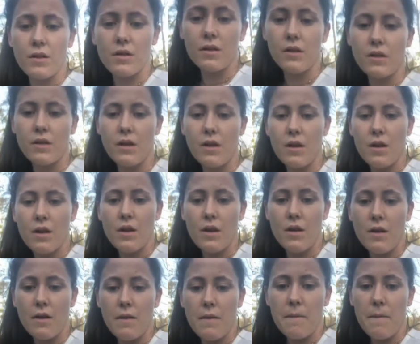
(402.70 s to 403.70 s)

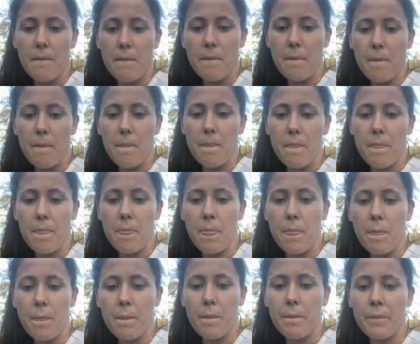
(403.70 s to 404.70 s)

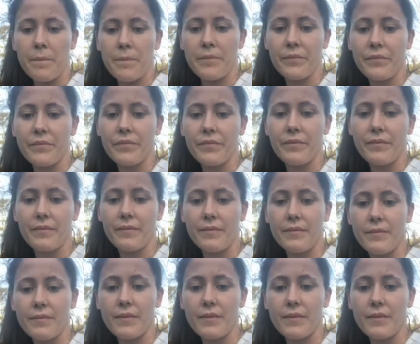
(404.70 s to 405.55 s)
No one is speaking in this clip.